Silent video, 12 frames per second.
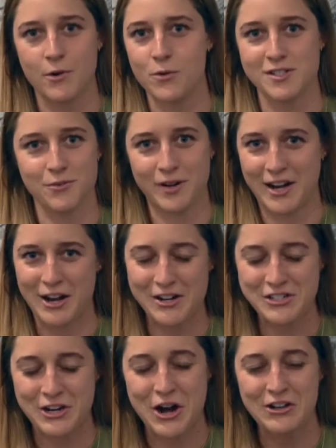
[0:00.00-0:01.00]
It wasn't when I got
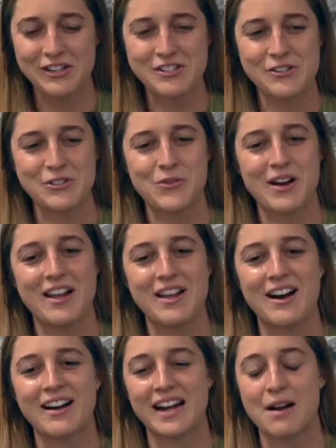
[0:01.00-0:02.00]
to college. I was quite
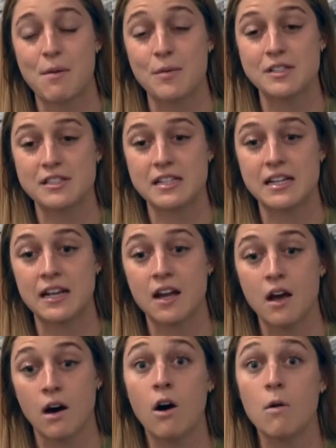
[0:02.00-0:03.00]
young, and I remember seeing
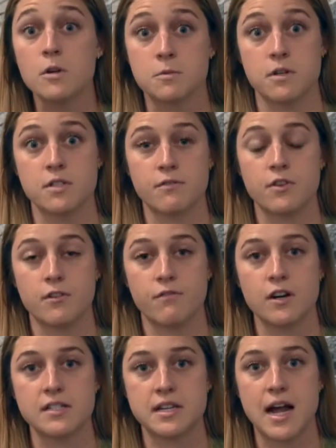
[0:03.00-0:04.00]
a homeless person for the
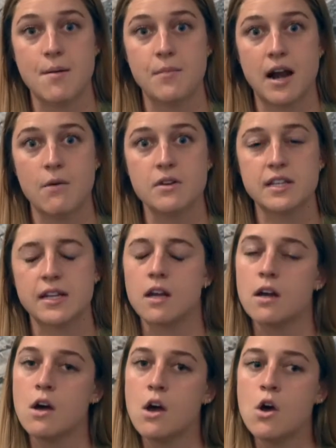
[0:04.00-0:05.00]
first time, and I was like
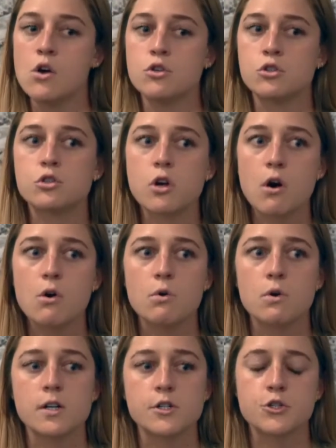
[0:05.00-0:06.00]

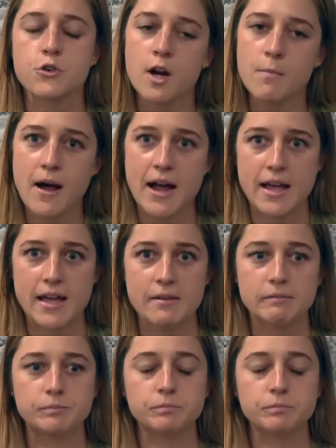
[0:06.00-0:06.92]
so struck by it.